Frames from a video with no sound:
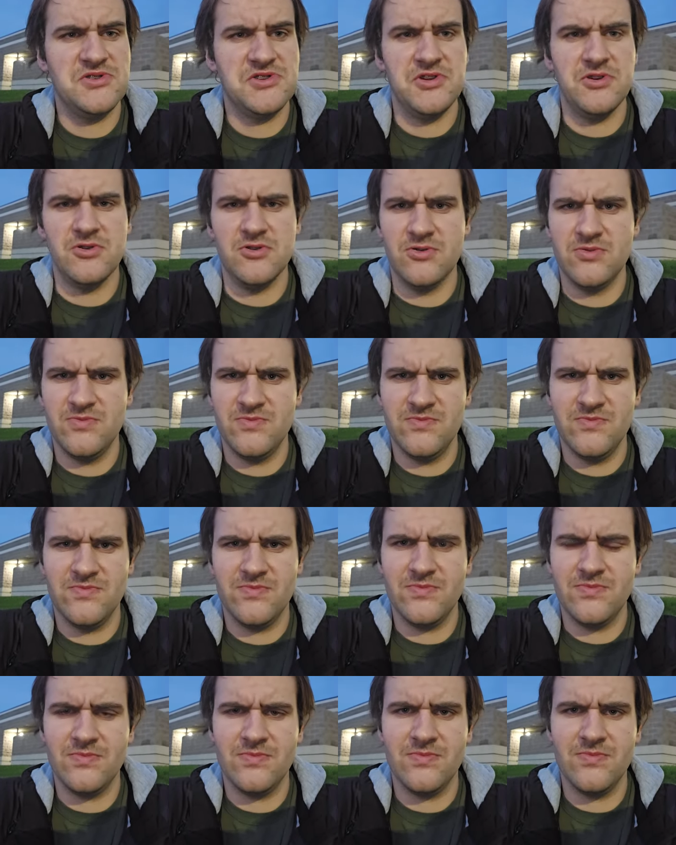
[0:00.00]
you
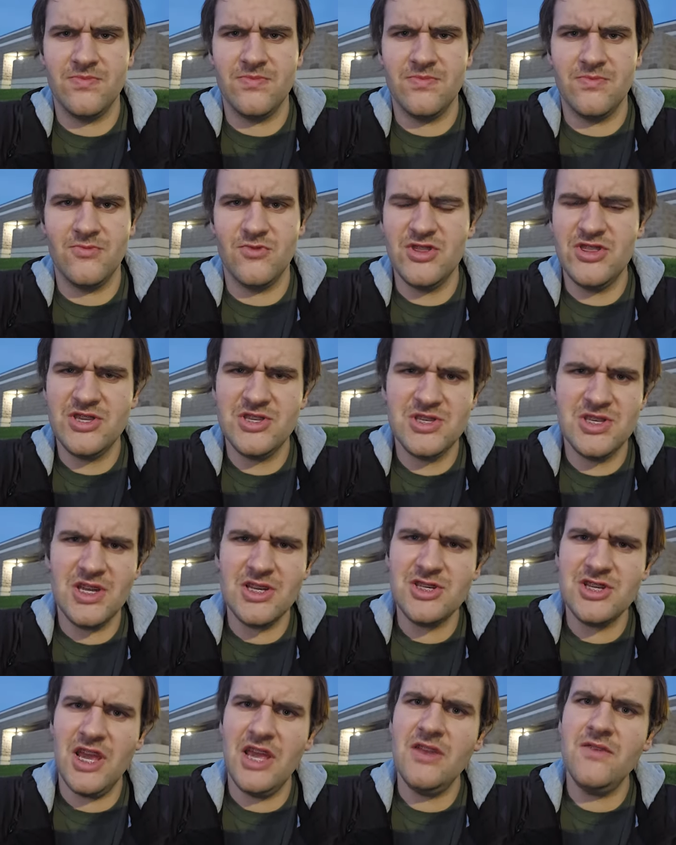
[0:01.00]
with
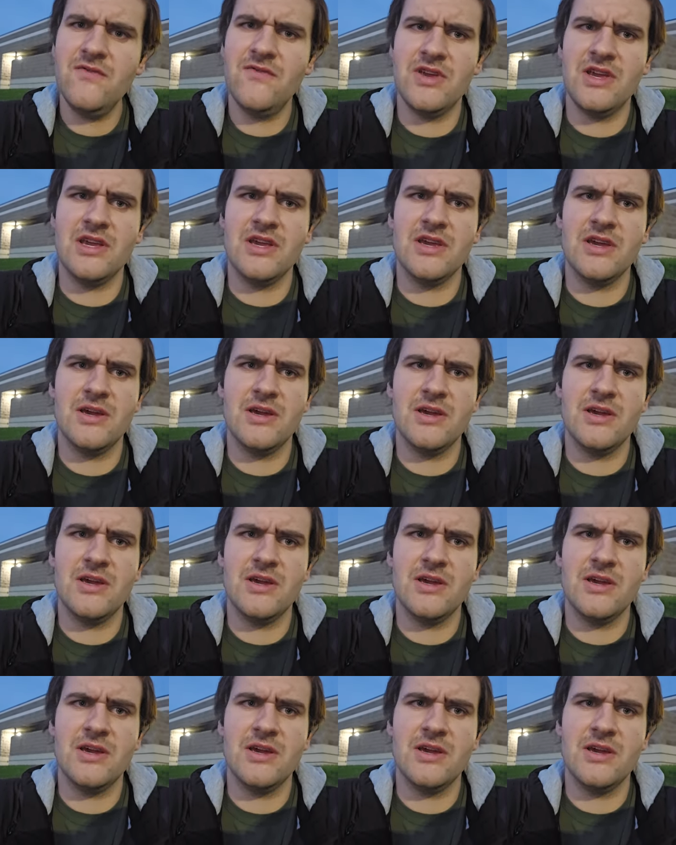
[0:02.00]
such envy?